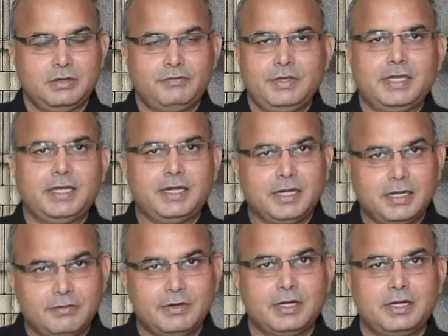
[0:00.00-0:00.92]
we can
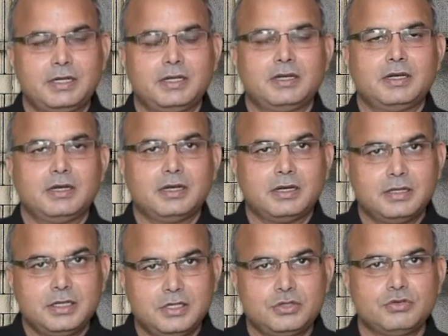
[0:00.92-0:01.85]
never
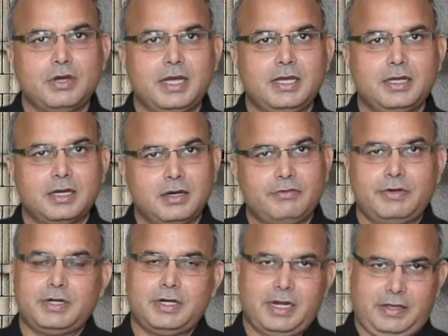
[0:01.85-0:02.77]
enjoy
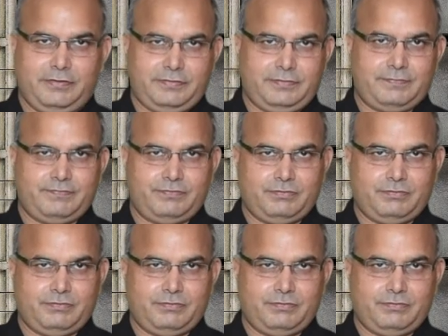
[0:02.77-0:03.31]
our life.